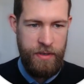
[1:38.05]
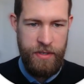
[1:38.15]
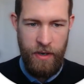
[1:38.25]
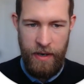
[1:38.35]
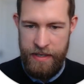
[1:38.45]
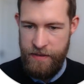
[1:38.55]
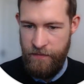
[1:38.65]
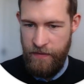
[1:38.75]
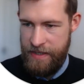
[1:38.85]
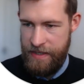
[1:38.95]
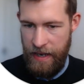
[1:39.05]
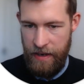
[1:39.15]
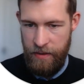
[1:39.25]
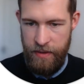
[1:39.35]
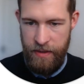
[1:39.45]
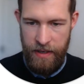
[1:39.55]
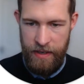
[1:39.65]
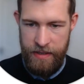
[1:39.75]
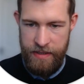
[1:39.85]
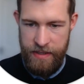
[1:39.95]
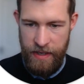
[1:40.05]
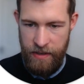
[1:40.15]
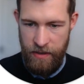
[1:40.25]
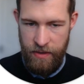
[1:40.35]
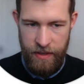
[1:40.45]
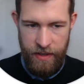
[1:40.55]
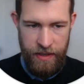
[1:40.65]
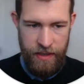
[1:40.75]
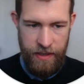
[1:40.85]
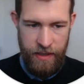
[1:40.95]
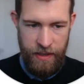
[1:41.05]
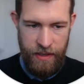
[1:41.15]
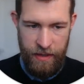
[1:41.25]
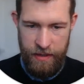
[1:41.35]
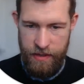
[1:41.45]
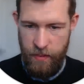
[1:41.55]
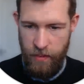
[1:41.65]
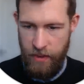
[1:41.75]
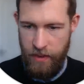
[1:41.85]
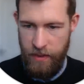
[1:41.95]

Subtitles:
So let's flick down and take a look at Annex 1.